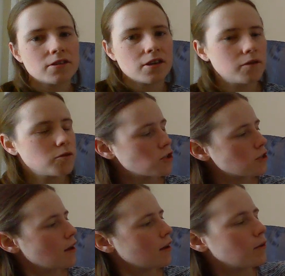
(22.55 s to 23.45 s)
So
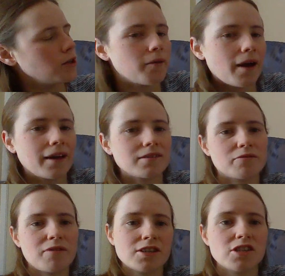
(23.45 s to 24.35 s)
just like when you add
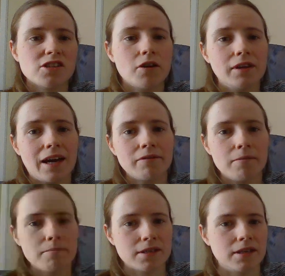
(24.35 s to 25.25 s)
fractions that only have
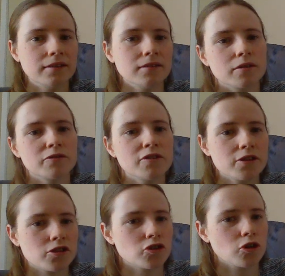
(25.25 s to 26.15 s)
numbers in, the
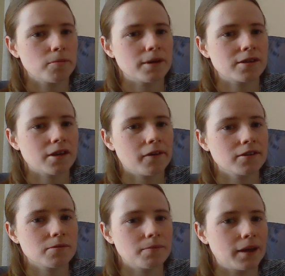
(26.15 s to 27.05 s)
first job is
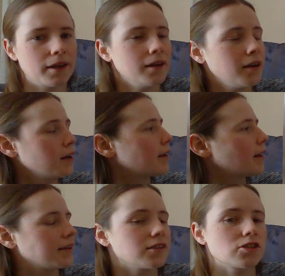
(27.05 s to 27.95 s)
going to be
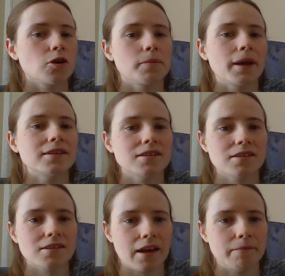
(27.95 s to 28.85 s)
getting the denominator
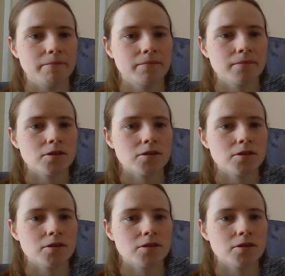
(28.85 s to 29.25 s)
the same.